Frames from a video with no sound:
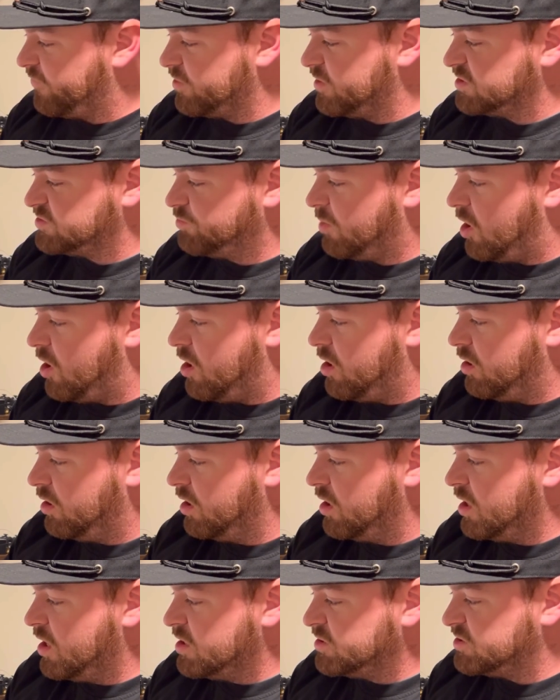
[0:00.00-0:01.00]
this ball
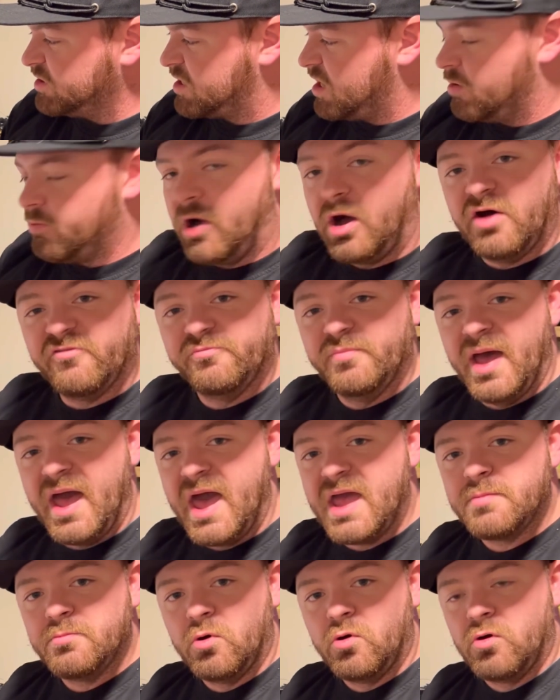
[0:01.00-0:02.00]
to come off
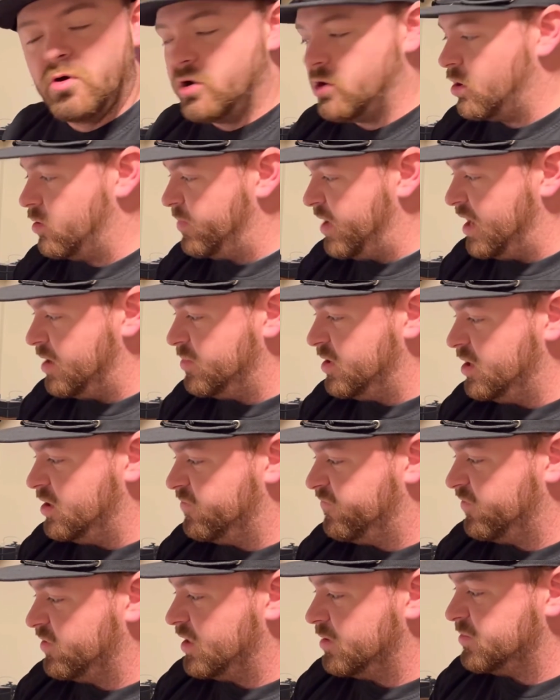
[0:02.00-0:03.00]
backboard or maybe
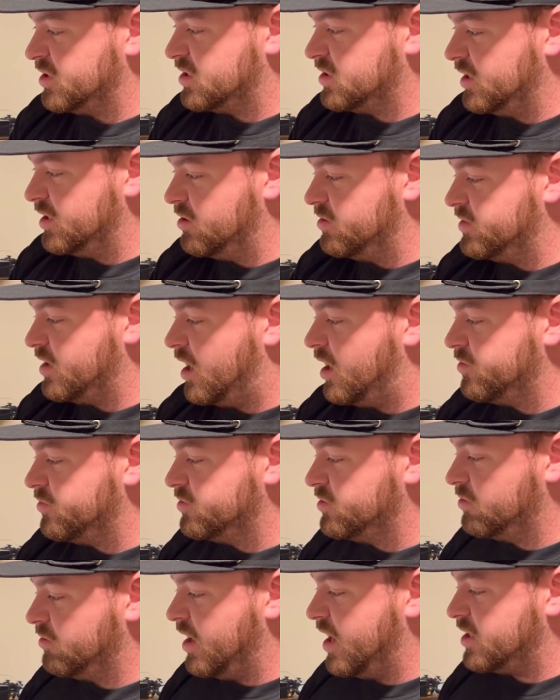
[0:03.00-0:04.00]
for them to clear it the other
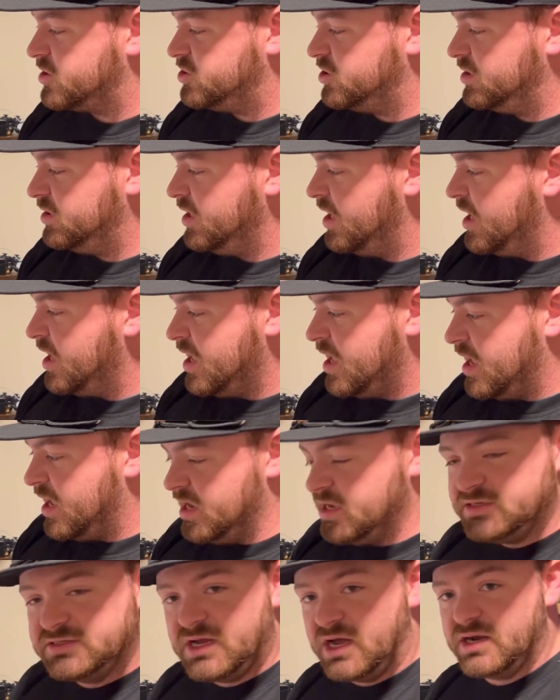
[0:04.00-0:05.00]
direction,
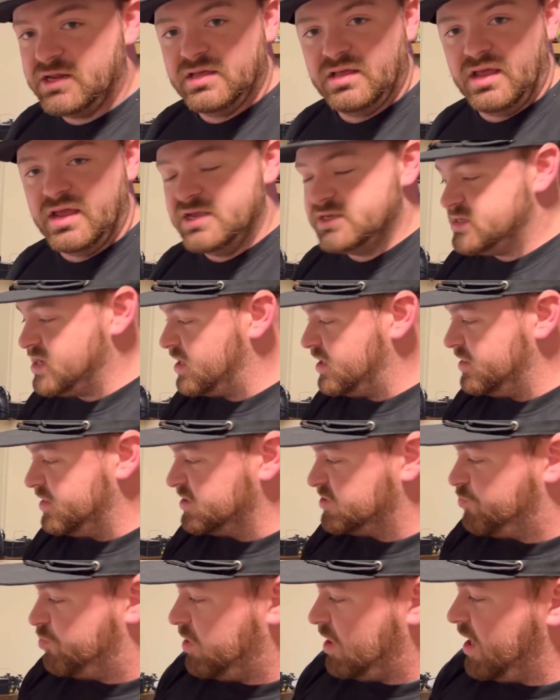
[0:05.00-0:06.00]
he's not in this
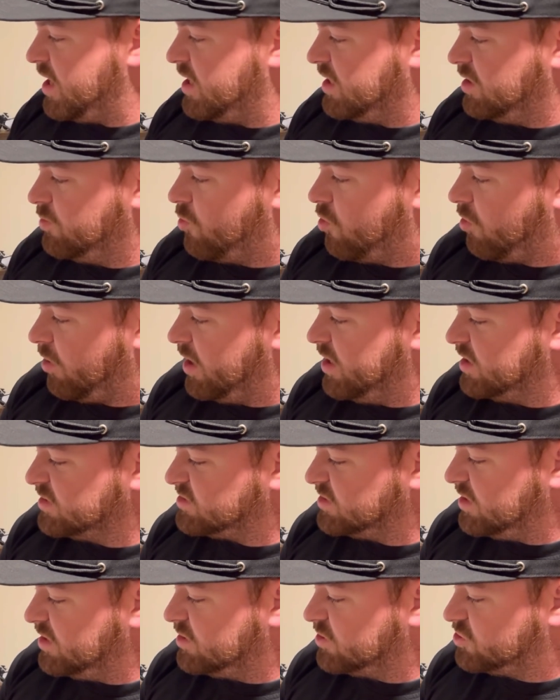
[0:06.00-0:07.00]
play anymore. He doesn't
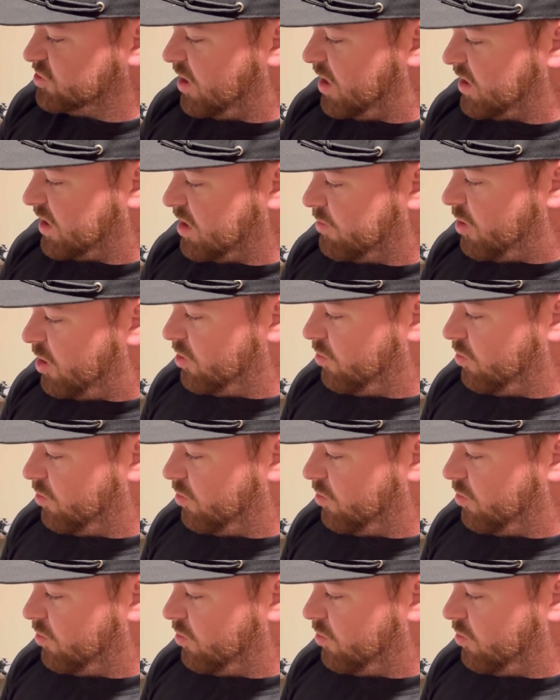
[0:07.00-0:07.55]
need to try to come all the